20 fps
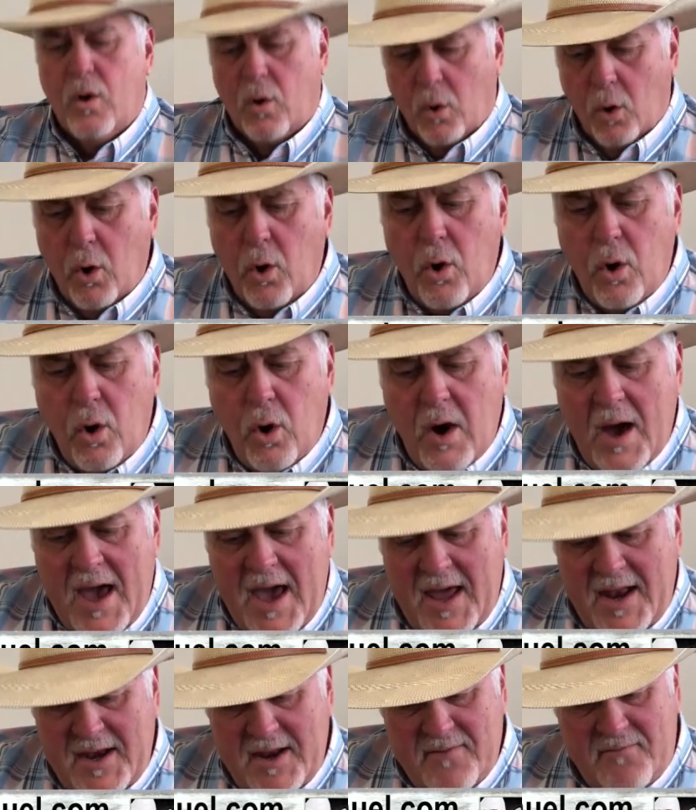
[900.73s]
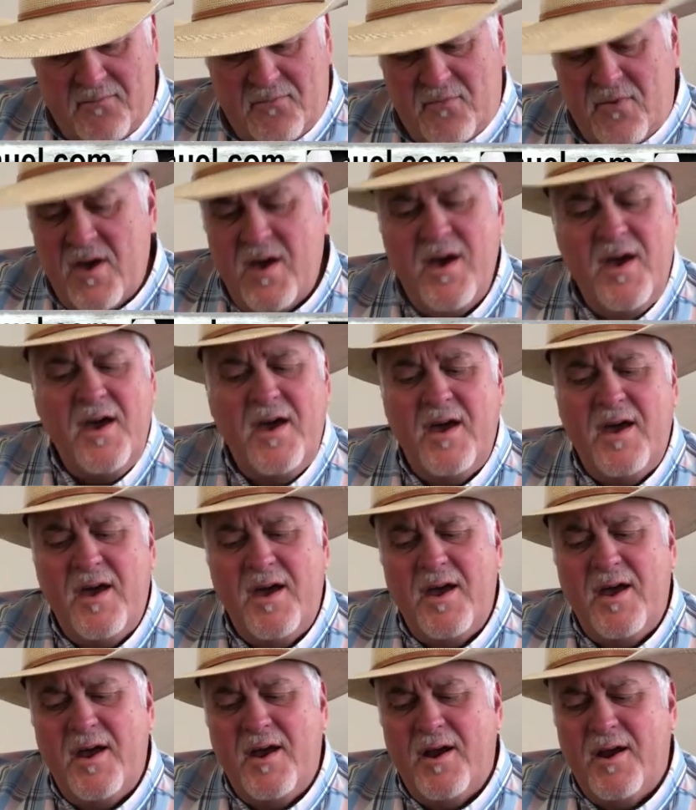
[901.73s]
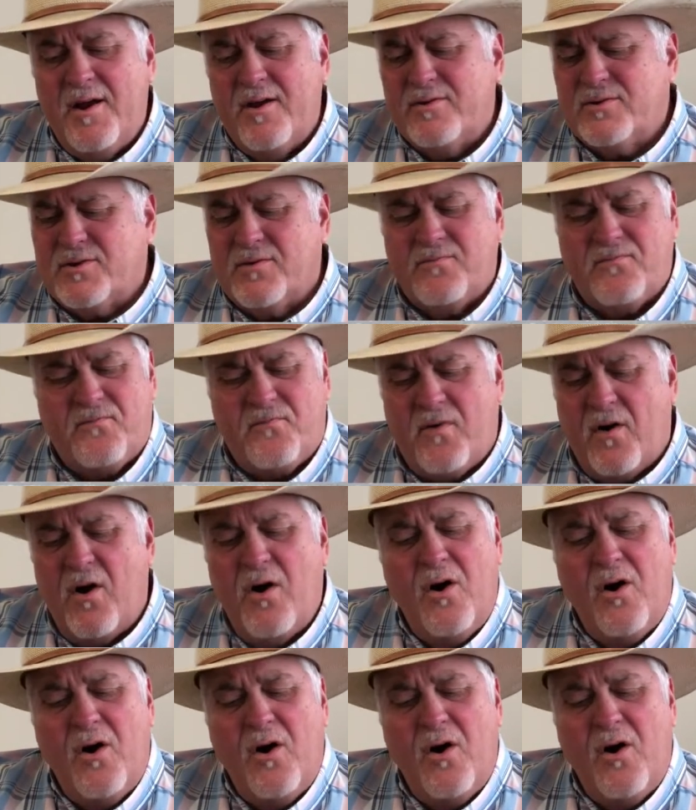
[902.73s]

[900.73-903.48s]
Oh, and if there's a